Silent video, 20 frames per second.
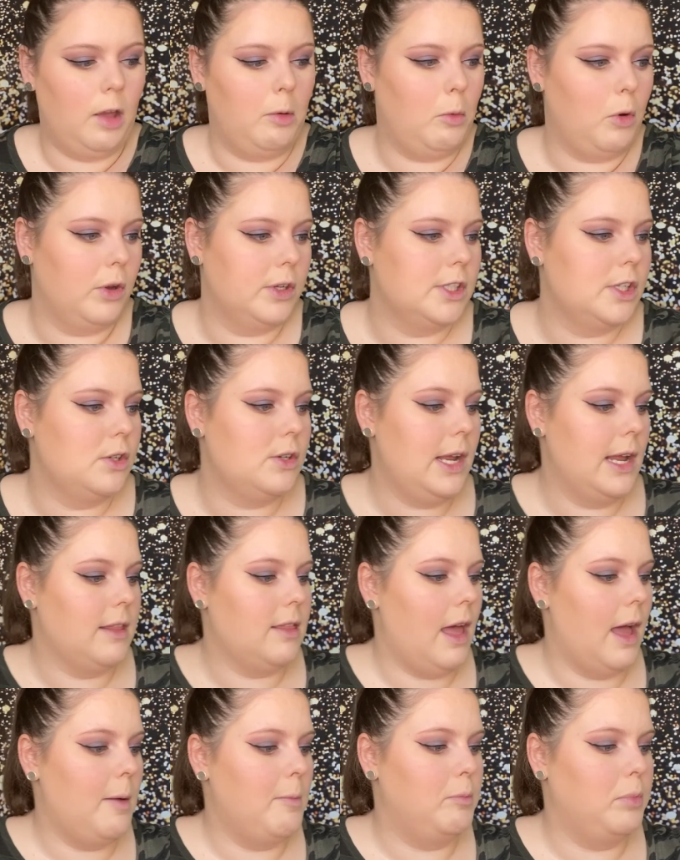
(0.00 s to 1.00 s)
going to take
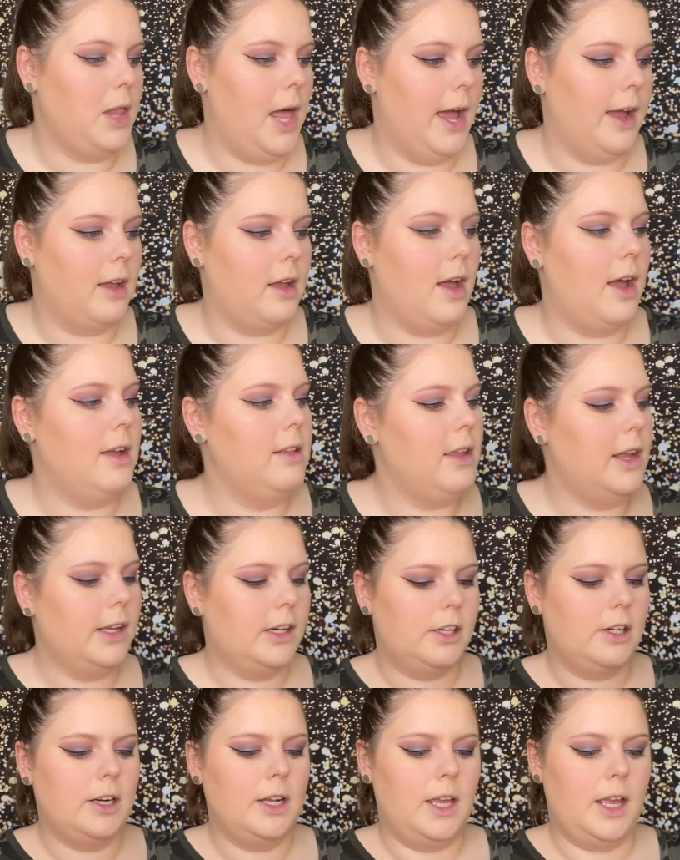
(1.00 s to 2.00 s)
that black
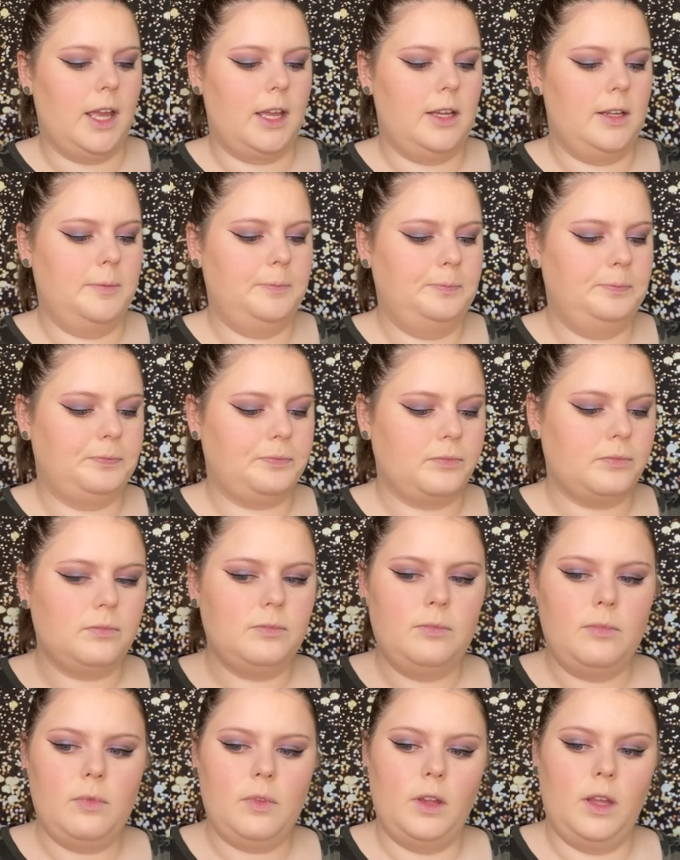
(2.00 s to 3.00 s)
eyeliner again,
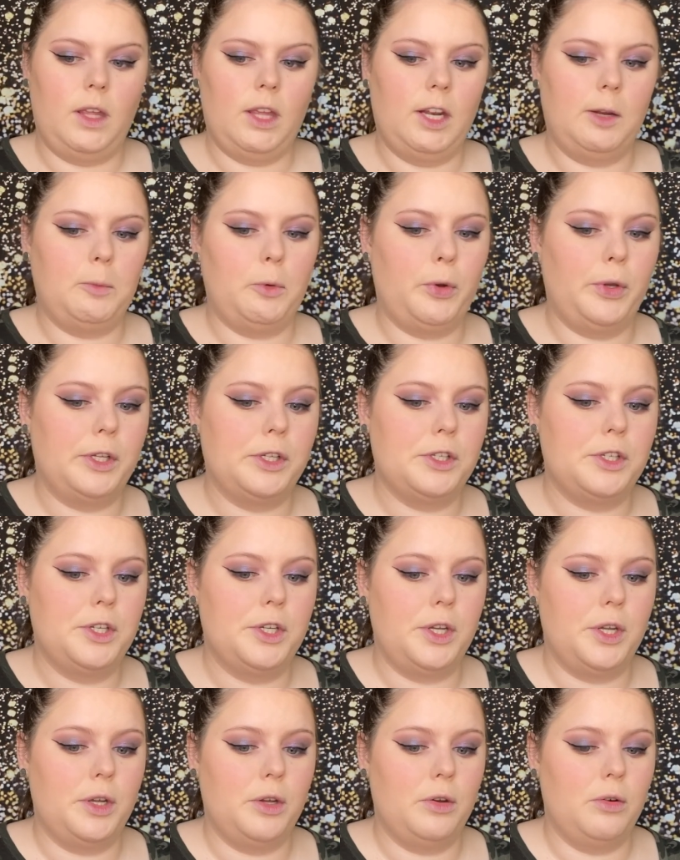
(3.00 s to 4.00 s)
and I'm going
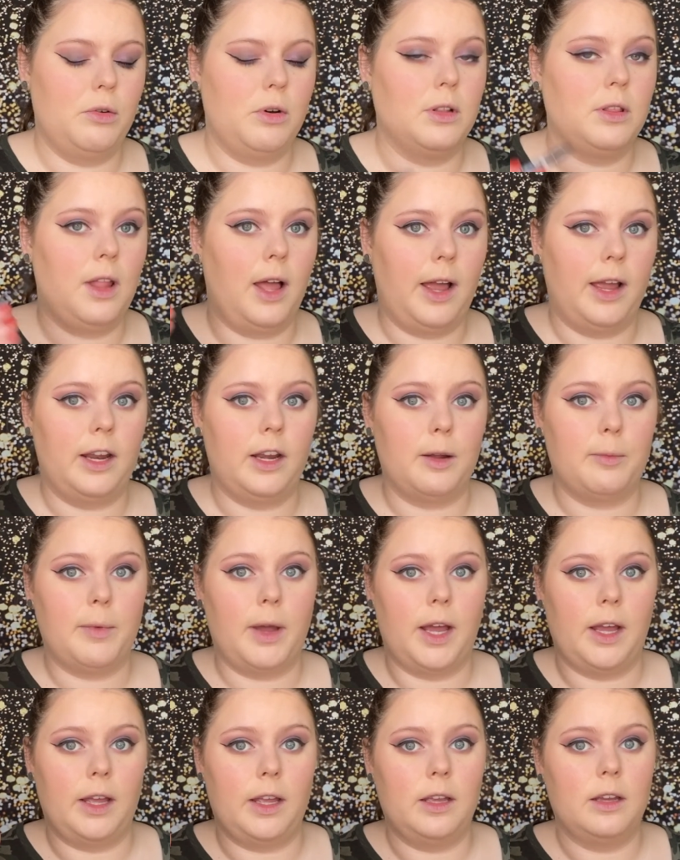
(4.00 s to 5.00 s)
to line
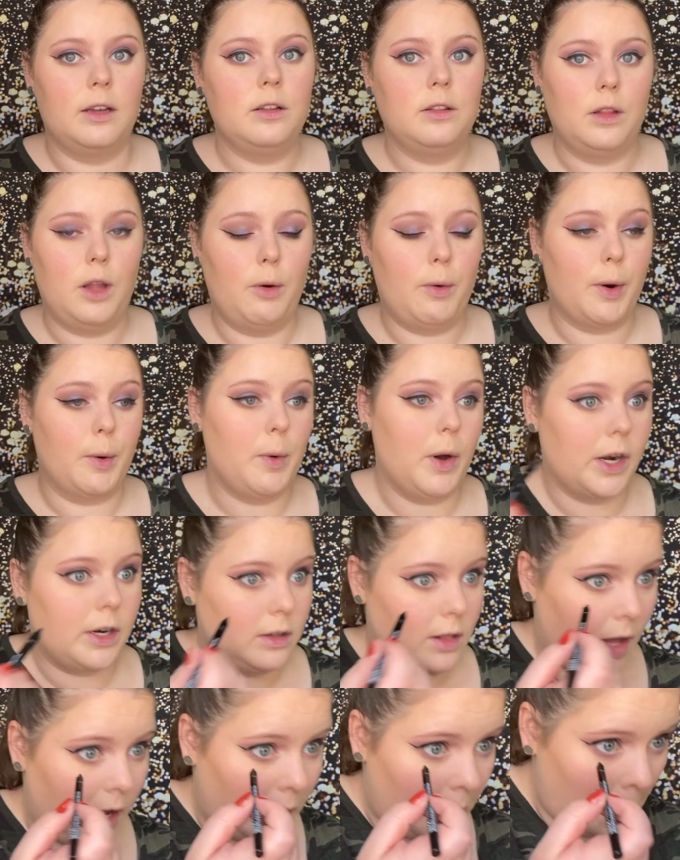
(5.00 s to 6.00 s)
my lower
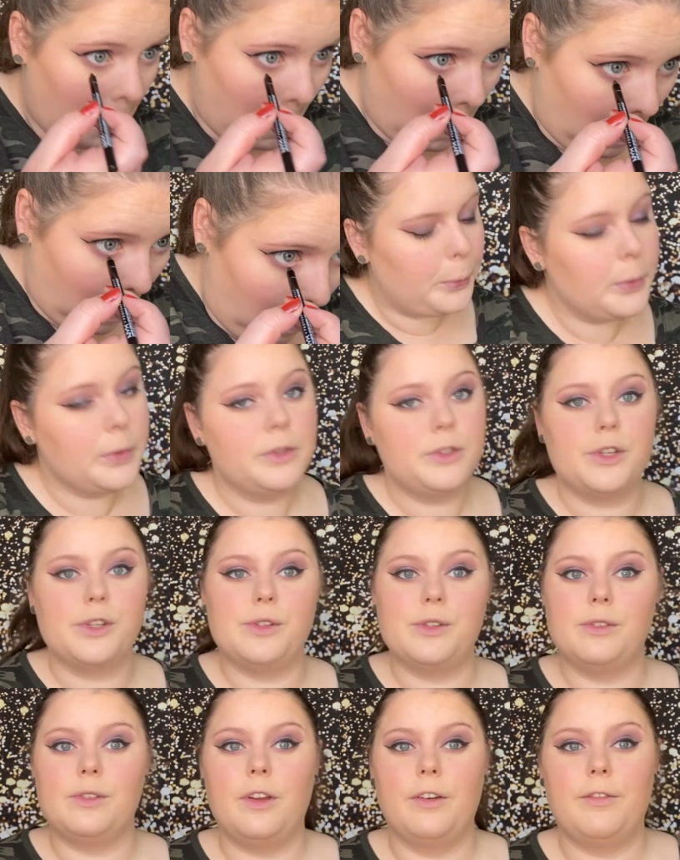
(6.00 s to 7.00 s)
waterline.
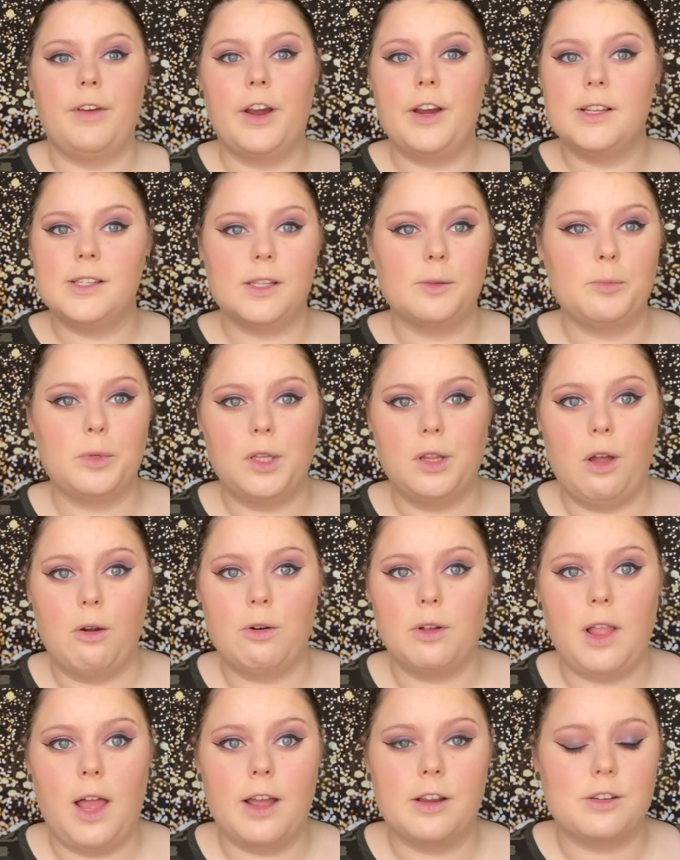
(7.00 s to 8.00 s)
Just a very simple
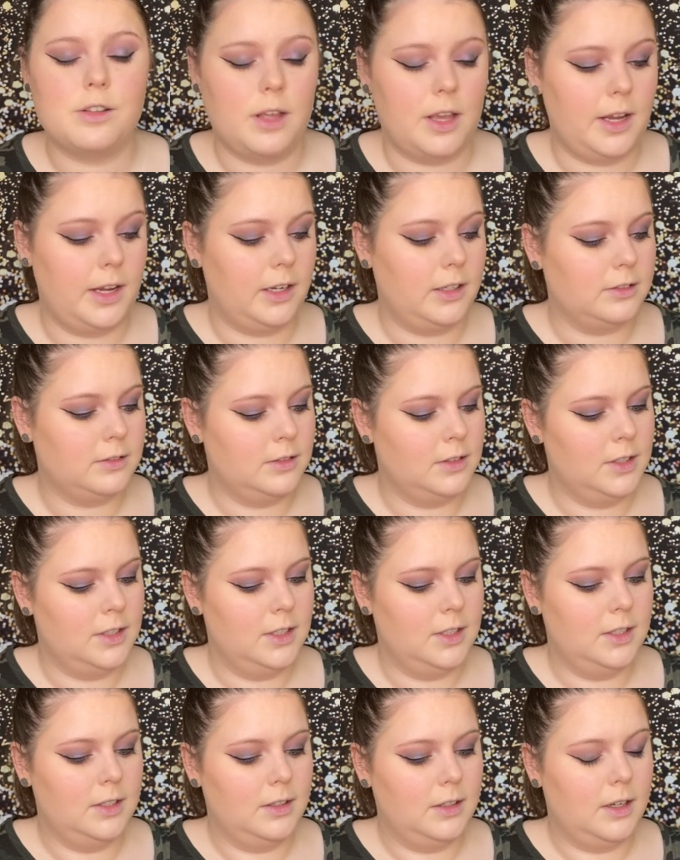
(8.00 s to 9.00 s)
lower lash line.
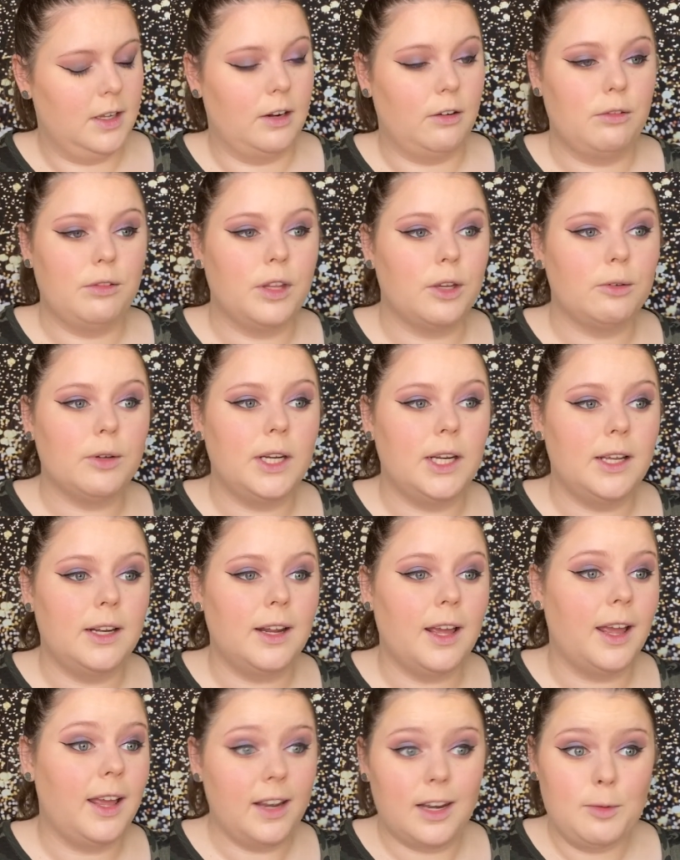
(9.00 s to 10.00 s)
I don't think we
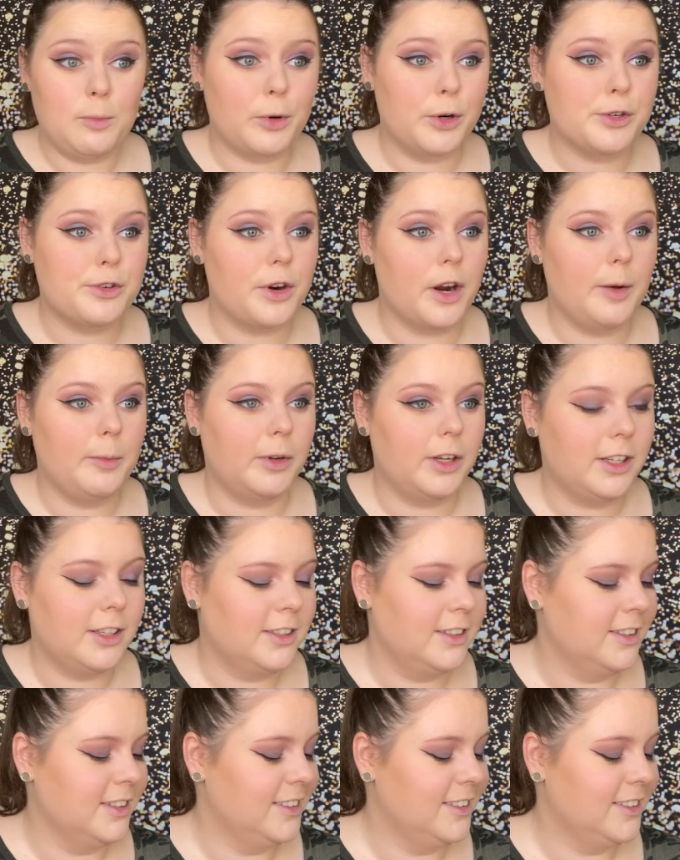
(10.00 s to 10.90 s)
need any more drama.